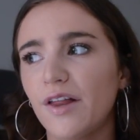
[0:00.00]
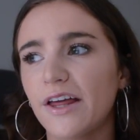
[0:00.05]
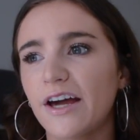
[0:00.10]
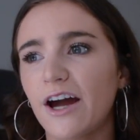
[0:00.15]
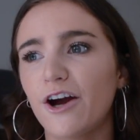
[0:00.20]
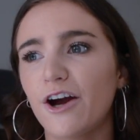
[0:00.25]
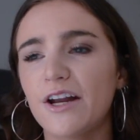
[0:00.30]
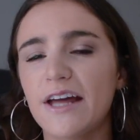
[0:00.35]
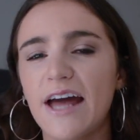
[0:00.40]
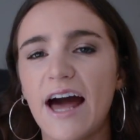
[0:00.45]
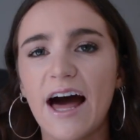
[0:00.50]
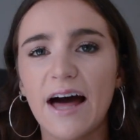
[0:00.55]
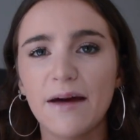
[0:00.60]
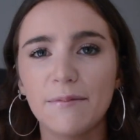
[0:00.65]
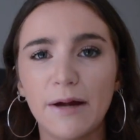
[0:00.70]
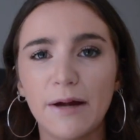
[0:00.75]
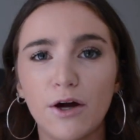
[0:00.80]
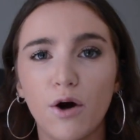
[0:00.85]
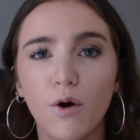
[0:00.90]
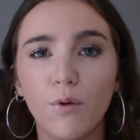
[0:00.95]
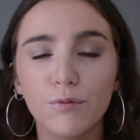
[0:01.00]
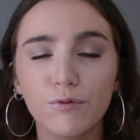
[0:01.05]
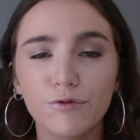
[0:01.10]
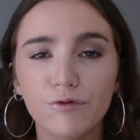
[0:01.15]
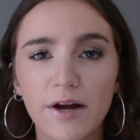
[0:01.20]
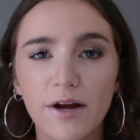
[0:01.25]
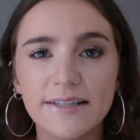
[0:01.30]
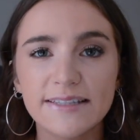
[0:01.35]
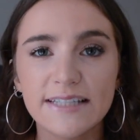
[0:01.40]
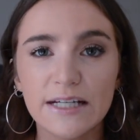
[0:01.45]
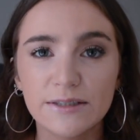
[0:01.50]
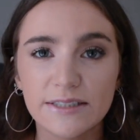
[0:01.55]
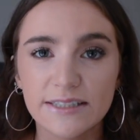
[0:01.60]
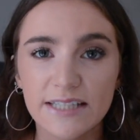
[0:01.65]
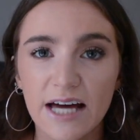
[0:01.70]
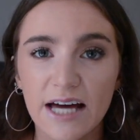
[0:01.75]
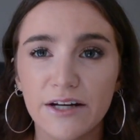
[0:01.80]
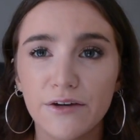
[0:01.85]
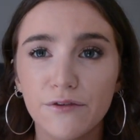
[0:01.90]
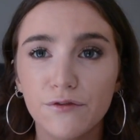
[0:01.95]
Like, I already had my own friends
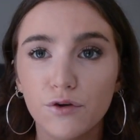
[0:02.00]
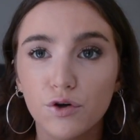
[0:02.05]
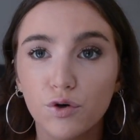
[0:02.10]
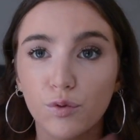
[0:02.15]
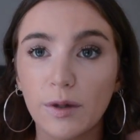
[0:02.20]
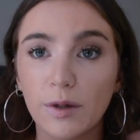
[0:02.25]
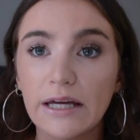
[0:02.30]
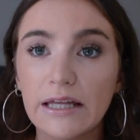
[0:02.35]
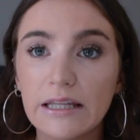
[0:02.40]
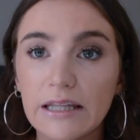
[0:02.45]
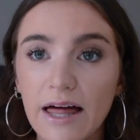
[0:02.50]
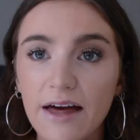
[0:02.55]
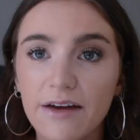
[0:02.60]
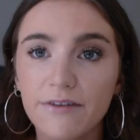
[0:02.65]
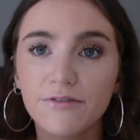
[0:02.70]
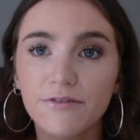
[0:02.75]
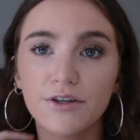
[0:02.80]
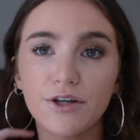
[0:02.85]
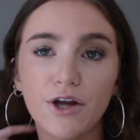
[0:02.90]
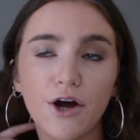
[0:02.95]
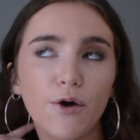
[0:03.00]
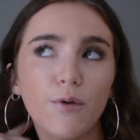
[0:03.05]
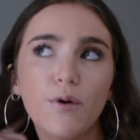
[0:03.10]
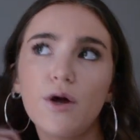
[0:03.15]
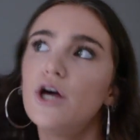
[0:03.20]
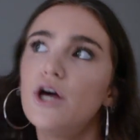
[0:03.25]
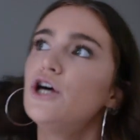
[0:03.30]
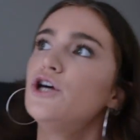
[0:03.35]
outside of Greek life, you know,